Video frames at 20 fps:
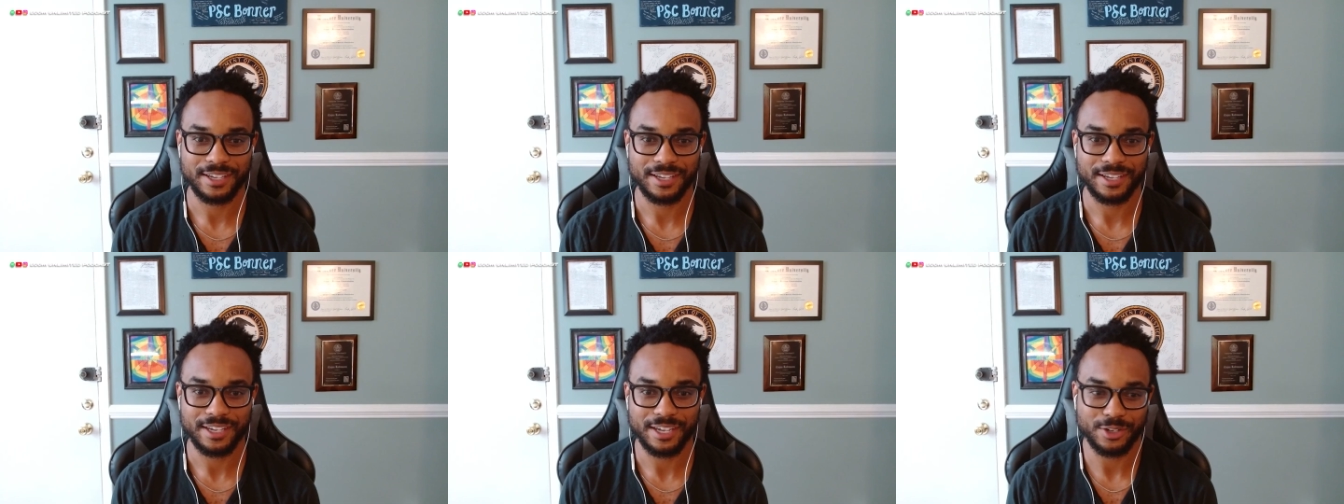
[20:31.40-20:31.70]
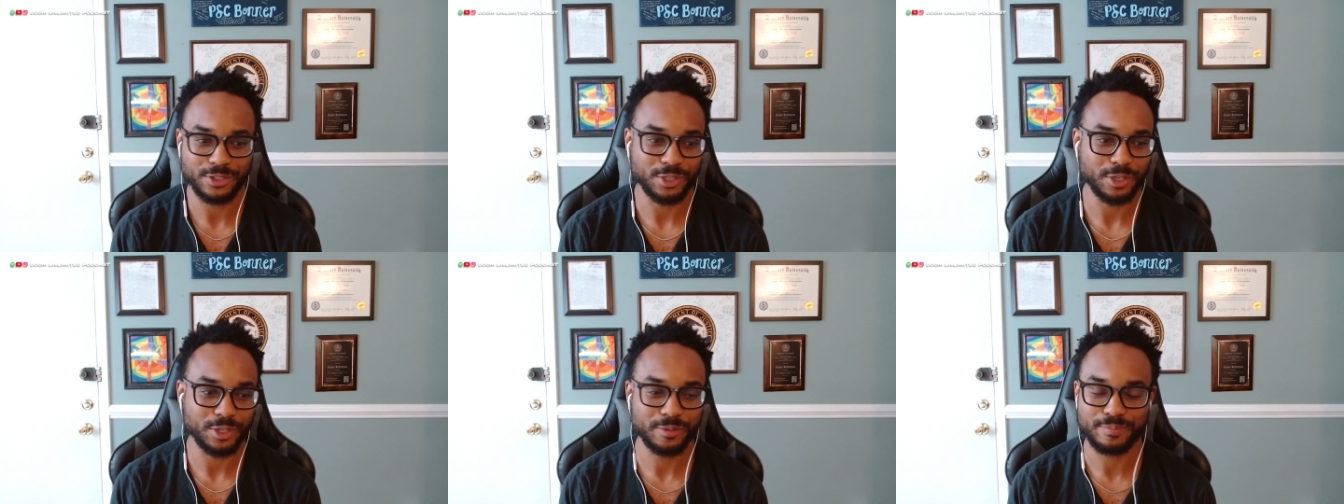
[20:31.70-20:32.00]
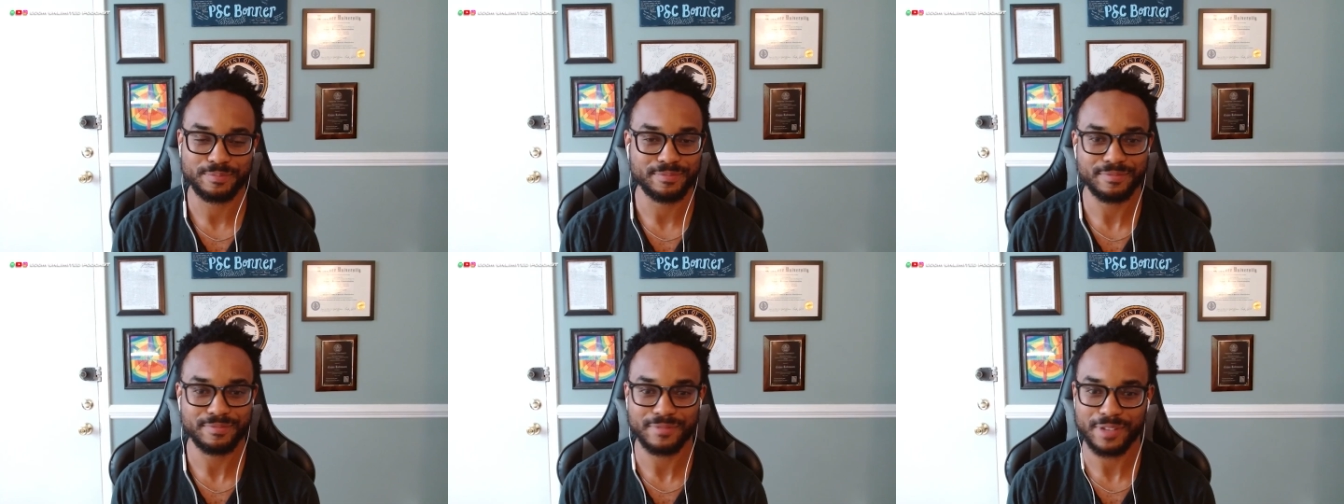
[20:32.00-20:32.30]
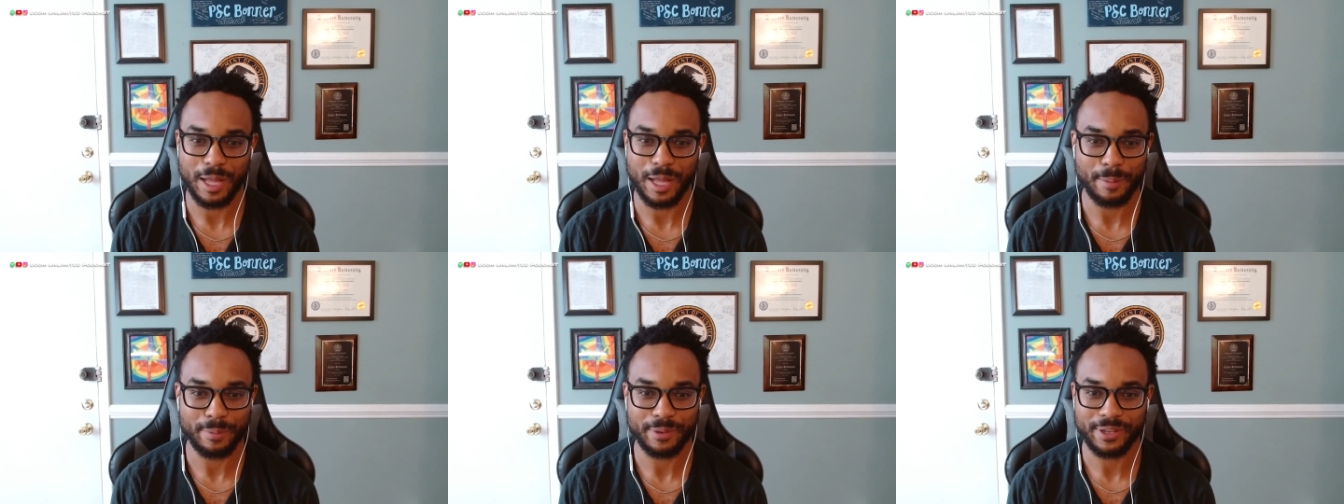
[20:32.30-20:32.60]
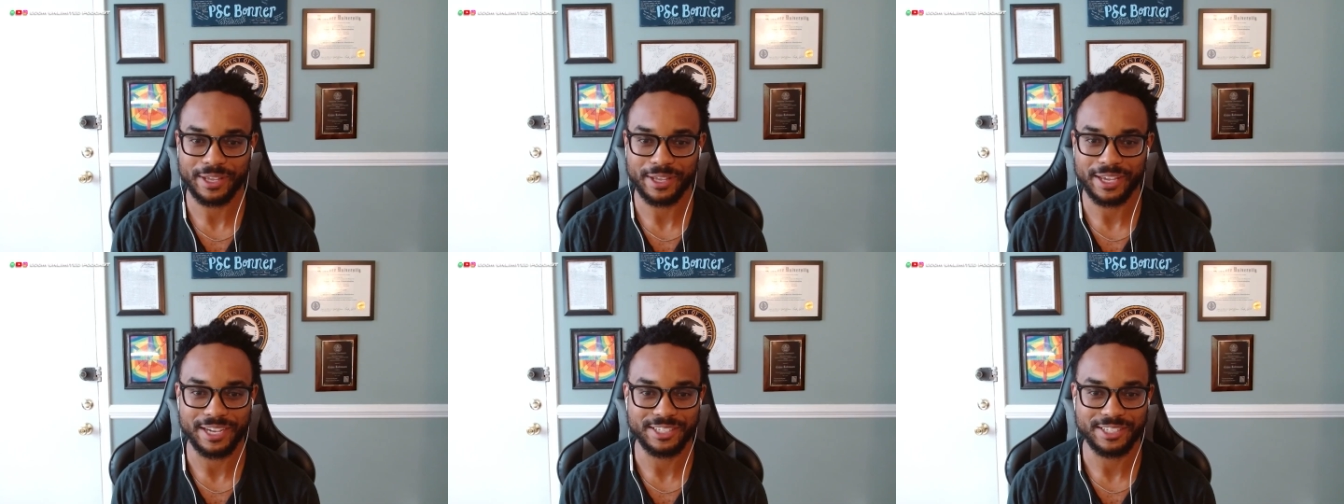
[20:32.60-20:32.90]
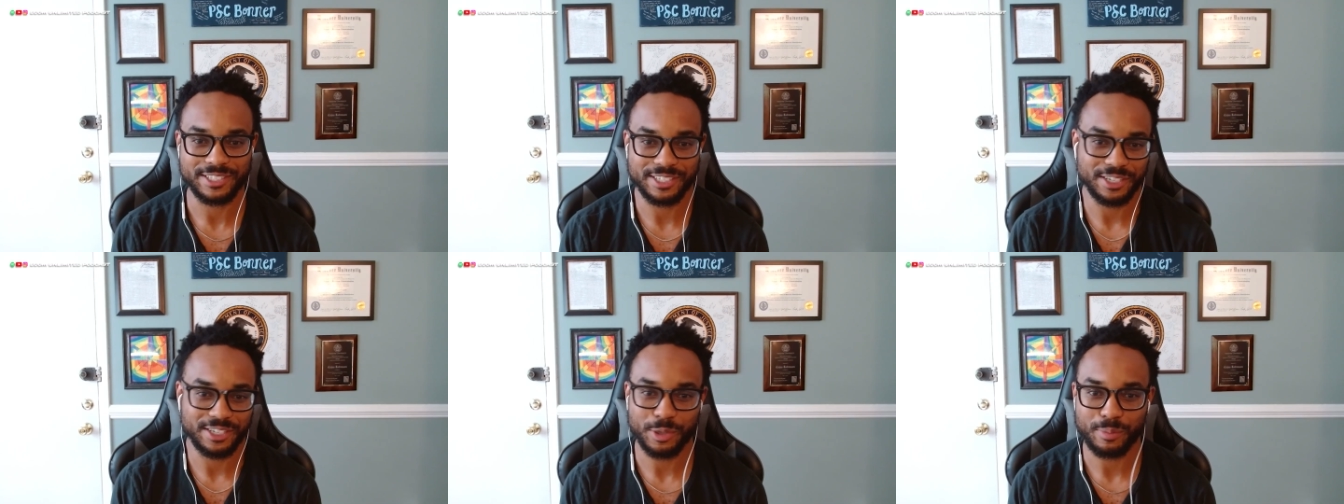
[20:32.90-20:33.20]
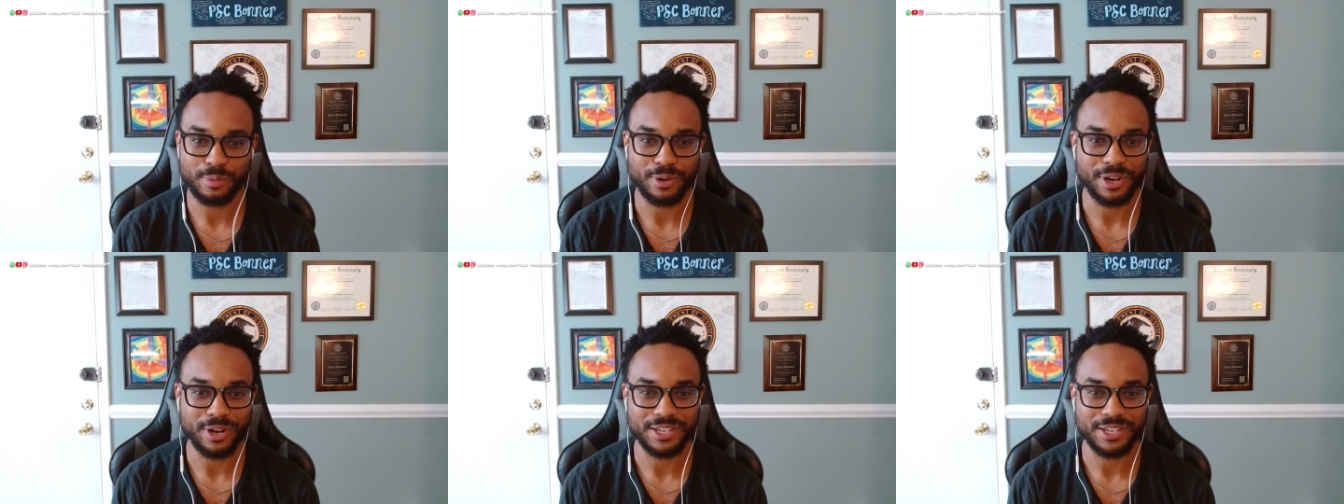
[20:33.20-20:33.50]
here's our application, here's our
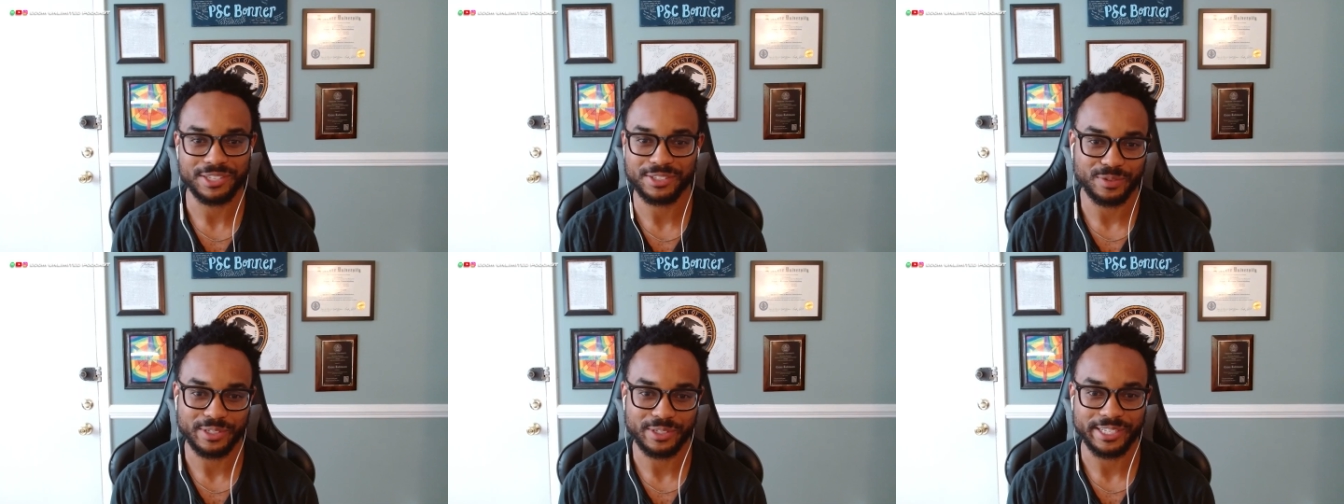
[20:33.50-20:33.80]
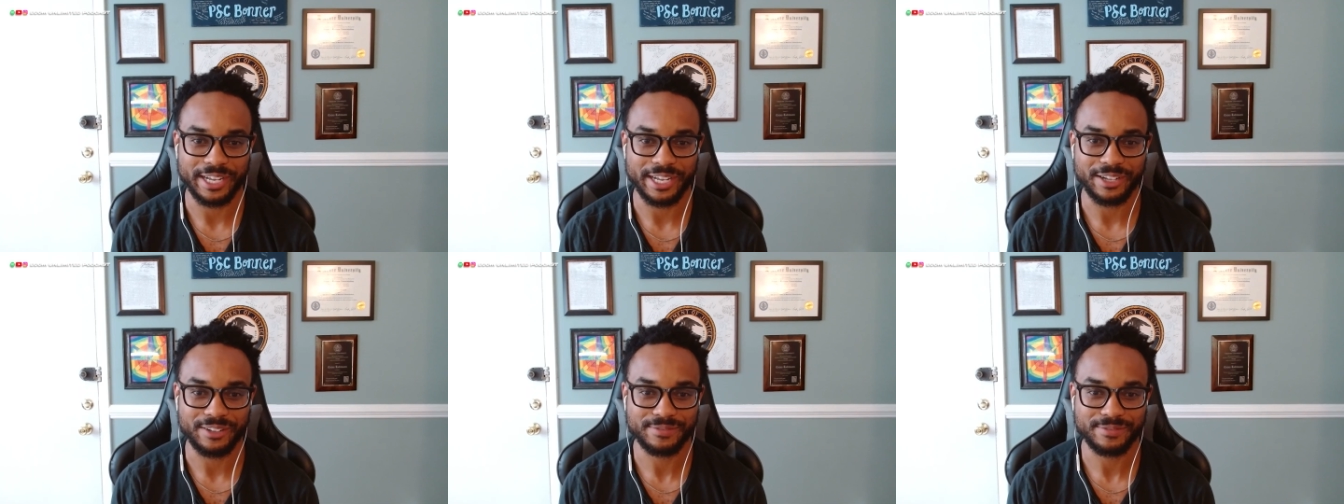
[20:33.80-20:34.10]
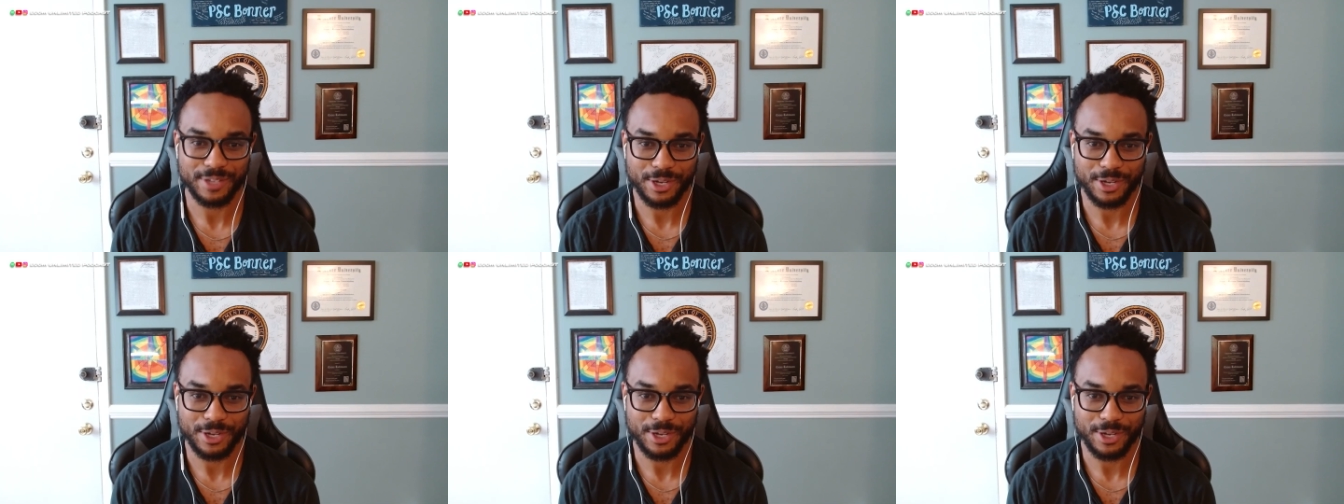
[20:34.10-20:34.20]
price, let's fill it out.